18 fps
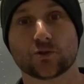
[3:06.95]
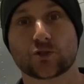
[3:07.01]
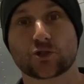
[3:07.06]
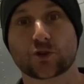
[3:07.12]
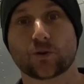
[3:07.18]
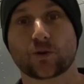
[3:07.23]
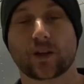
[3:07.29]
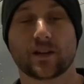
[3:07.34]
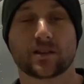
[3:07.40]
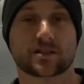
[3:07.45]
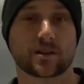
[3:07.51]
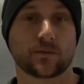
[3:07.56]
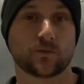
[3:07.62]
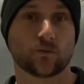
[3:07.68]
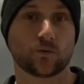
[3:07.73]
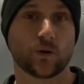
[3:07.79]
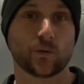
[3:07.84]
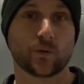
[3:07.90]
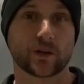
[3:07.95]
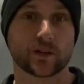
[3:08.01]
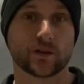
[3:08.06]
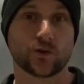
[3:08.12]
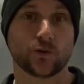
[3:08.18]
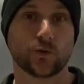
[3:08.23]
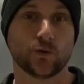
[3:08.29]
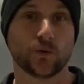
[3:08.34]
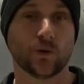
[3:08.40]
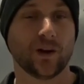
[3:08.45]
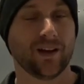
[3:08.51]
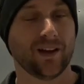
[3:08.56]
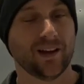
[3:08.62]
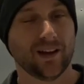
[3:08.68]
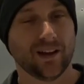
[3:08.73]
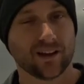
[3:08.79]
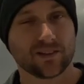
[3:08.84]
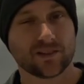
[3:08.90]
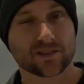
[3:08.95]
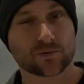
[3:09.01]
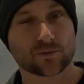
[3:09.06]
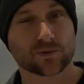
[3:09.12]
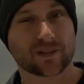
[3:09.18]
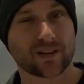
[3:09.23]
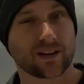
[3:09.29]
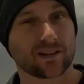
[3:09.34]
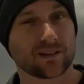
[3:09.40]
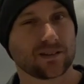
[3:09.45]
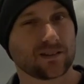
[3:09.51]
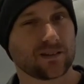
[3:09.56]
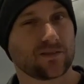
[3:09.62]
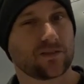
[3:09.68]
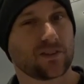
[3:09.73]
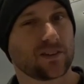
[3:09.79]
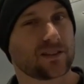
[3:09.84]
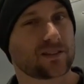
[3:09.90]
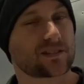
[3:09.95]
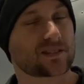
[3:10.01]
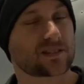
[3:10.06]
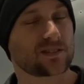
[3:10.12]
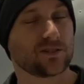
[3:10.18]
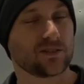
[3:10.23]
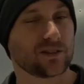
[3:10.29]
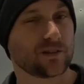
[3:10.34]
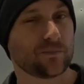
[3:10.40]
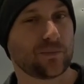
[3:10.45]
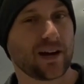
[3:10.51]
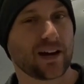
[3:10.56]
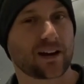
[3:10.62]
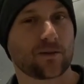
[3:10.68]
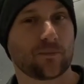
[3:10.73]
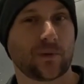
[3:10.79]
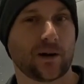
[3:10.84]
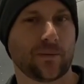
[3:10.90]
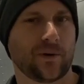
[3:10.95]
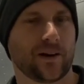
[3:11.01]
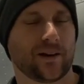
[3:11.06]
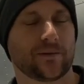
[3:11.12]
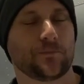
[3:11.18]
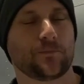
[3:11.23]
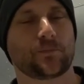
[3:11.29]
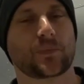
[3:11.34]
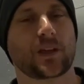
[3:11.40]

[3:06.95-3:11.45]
showcase some of what we can do, this was kind of still in the back of my mind.